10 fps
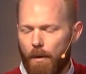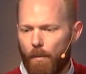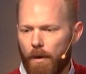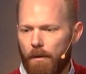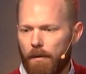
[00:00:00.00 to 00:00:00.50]

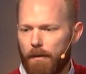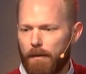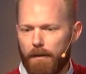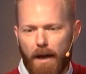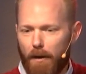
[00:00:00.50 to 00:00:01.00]
will
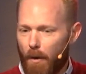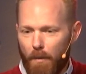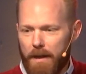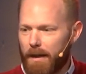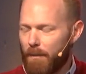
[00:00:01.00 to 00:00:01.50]
not
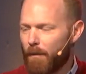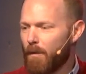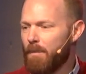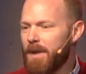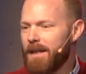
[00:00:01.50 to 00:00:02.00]
only come
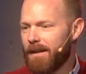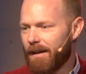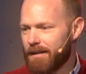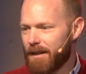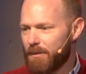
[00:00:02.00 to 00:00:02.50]
from me,
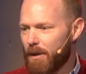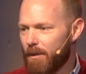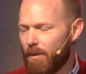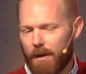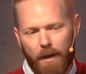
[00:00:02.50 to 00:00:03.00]
God says, but
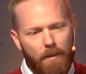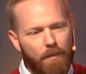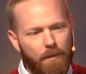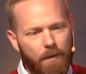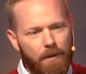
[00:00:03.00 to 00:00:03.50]
it will
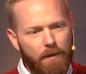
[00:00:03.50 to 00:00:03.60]
come